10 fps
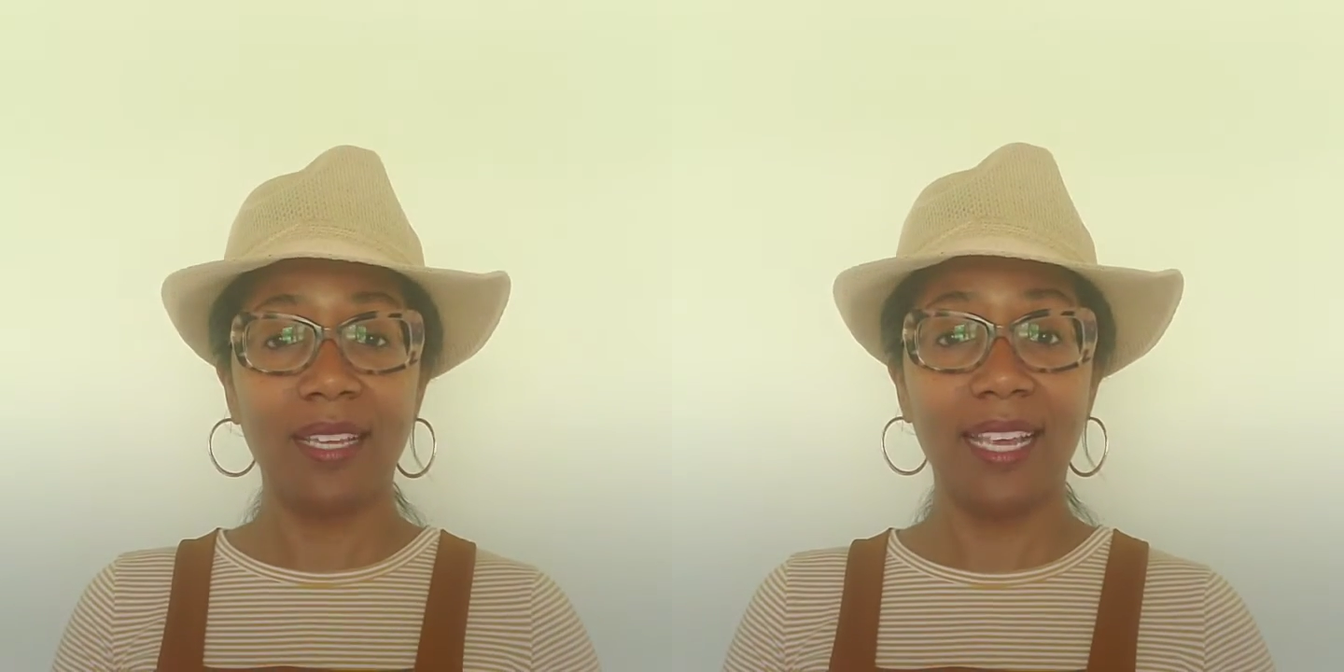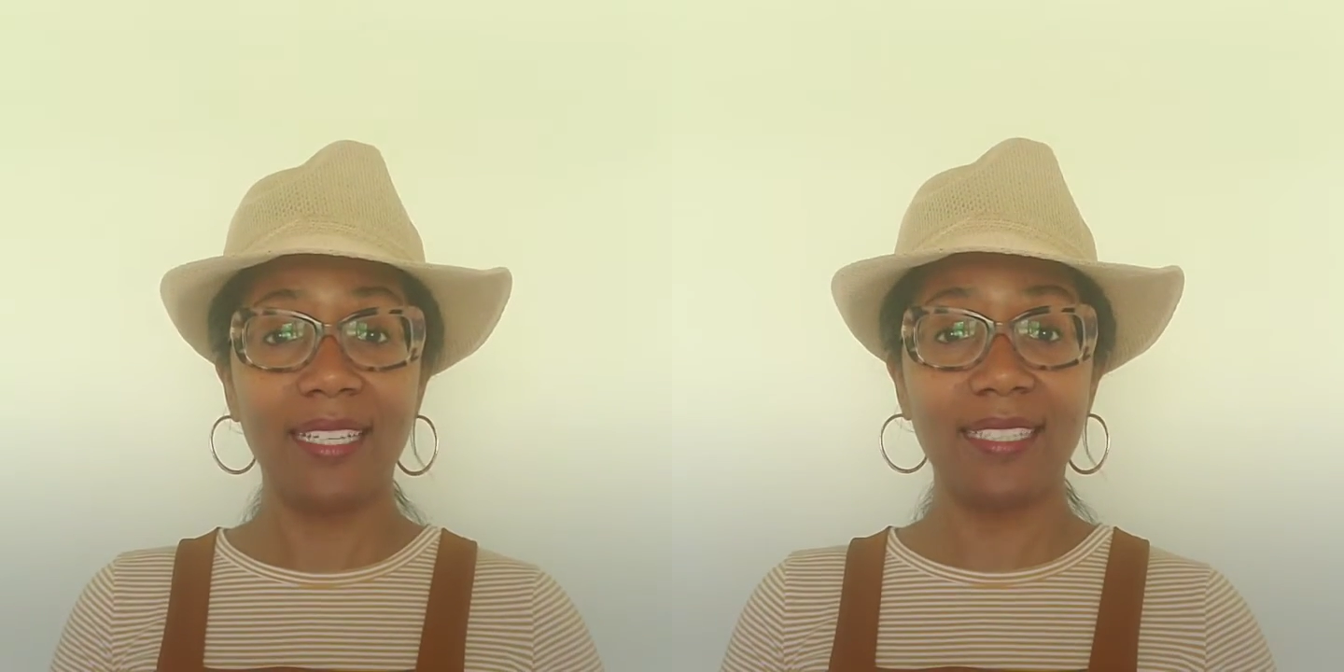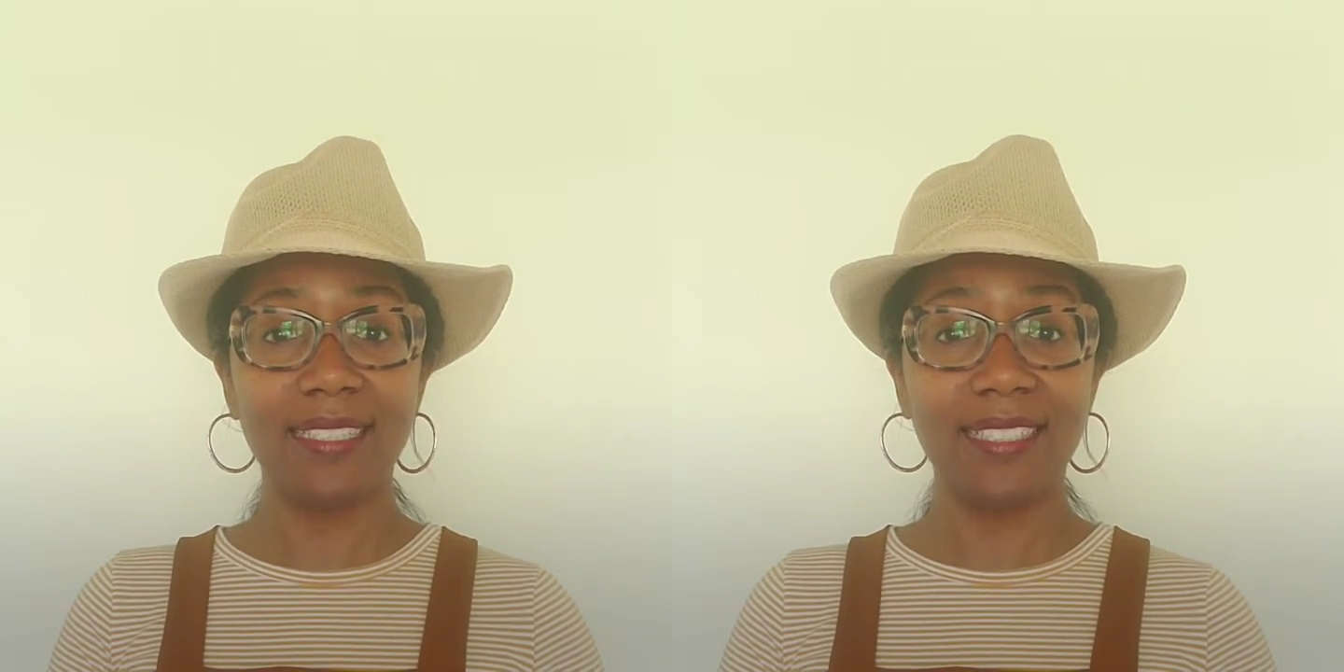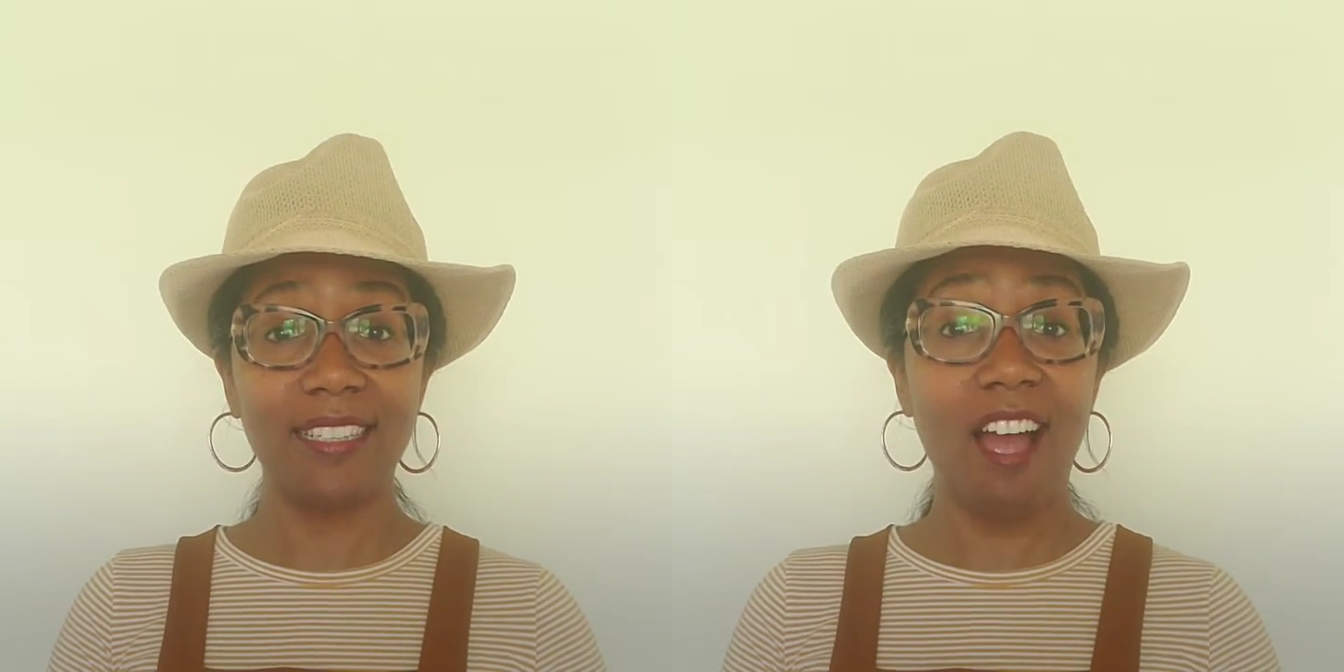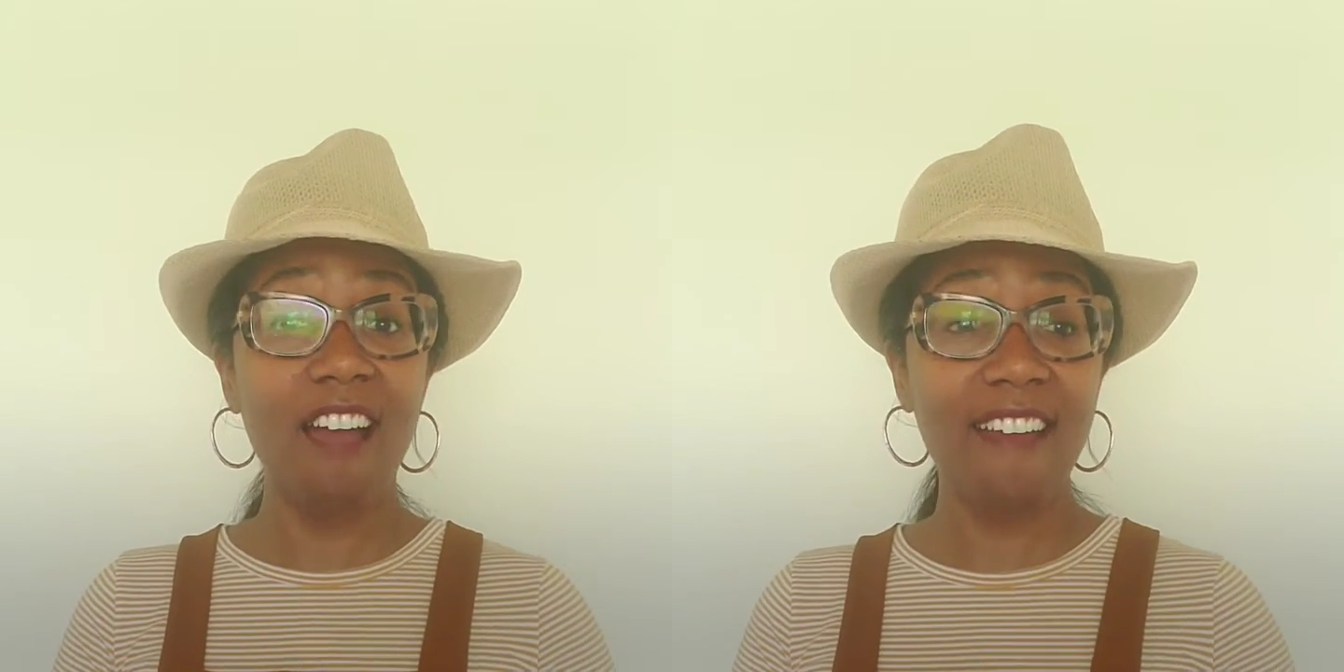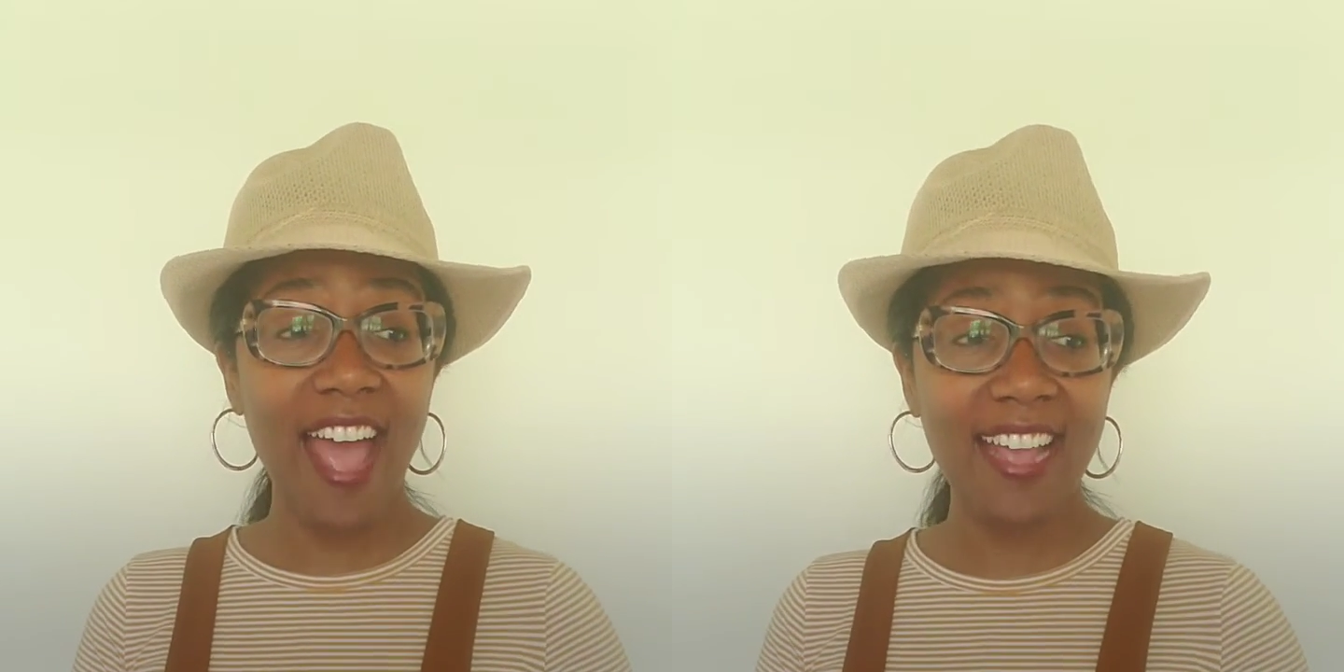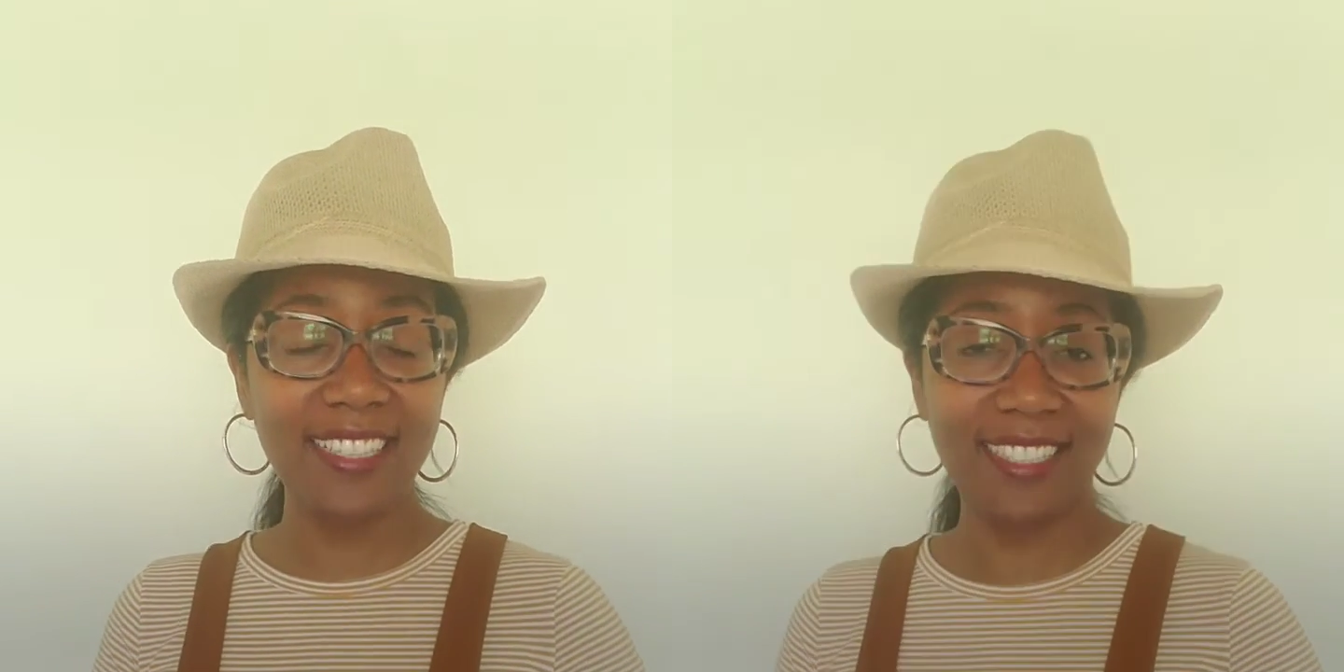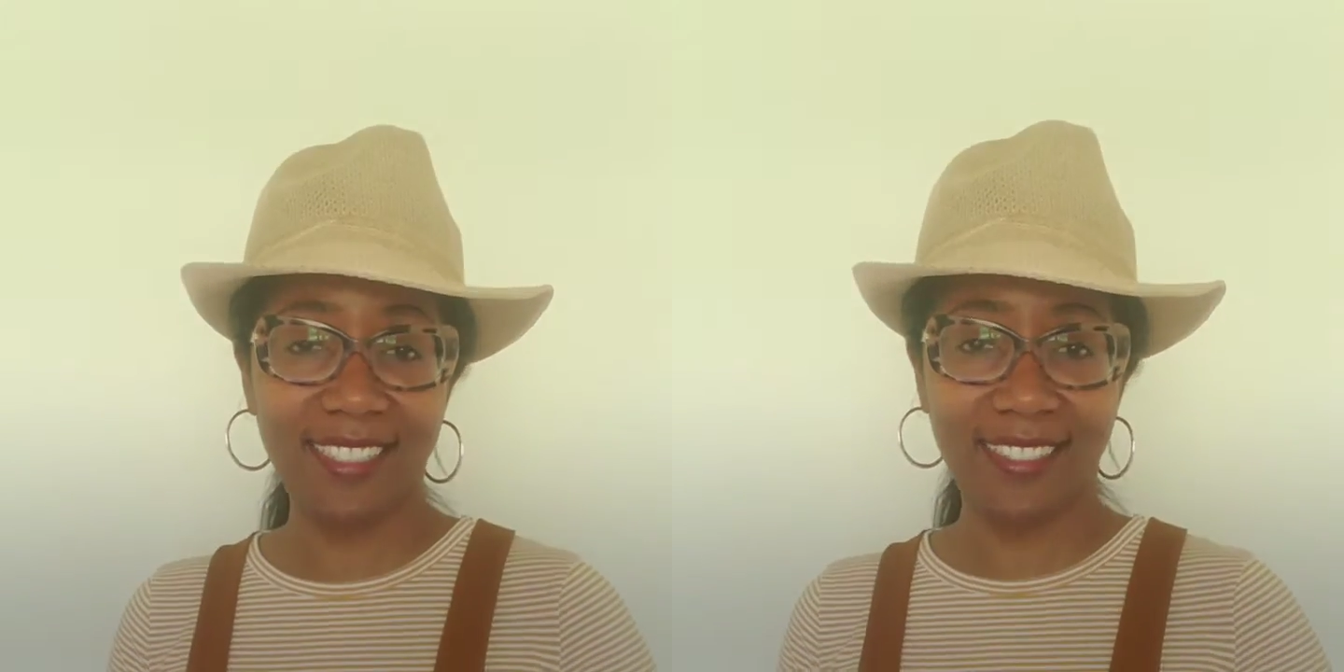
is, you alright?